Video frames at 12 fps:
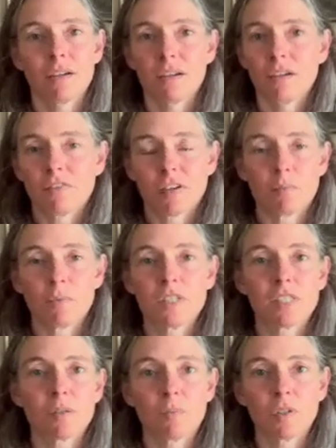if I'm with
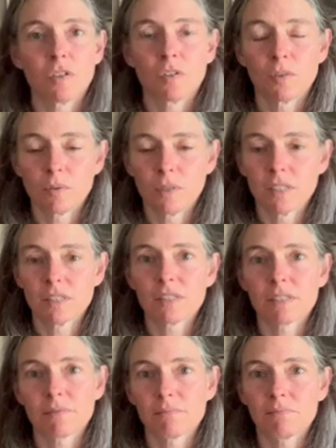someone who
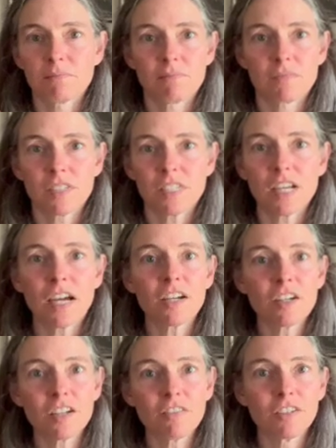is
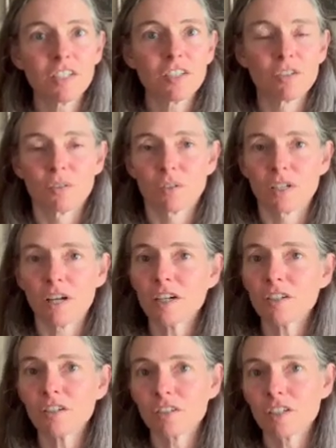tired of it or
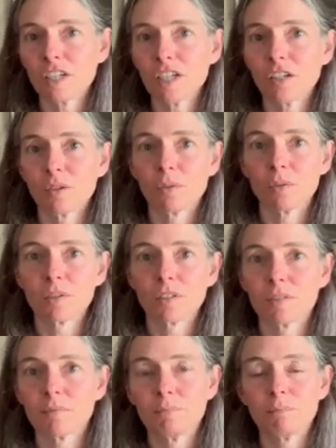hungry
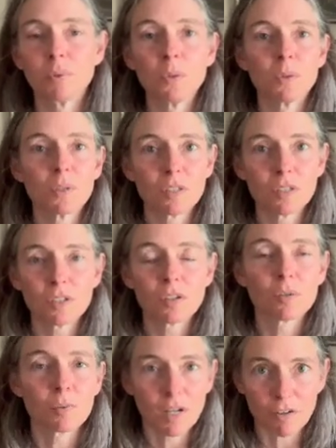or bored
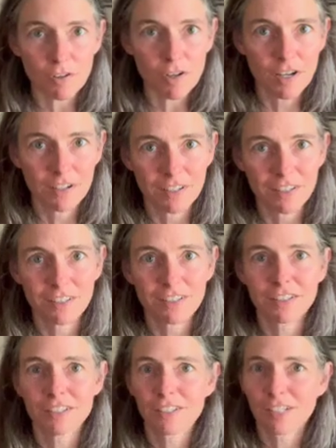or whatever.
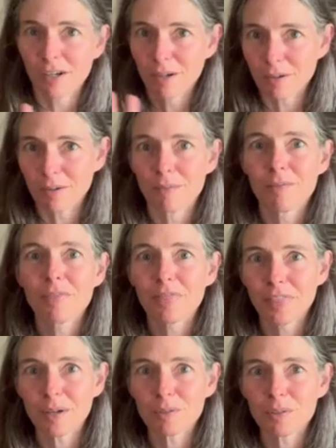So
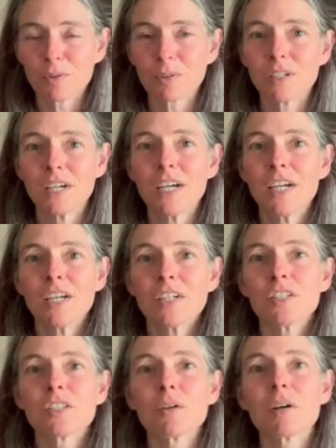that was cool.
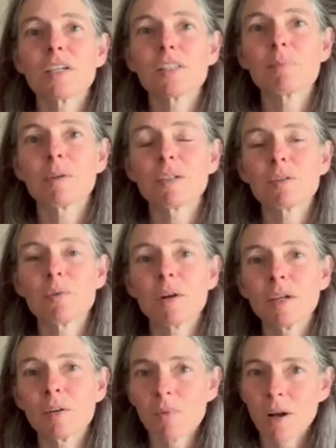So I spent
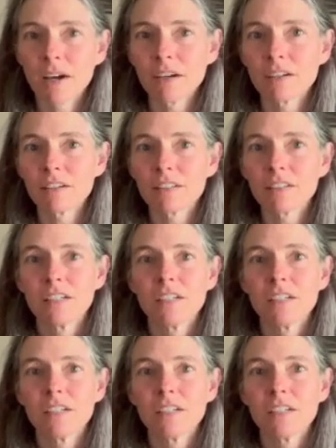quite a while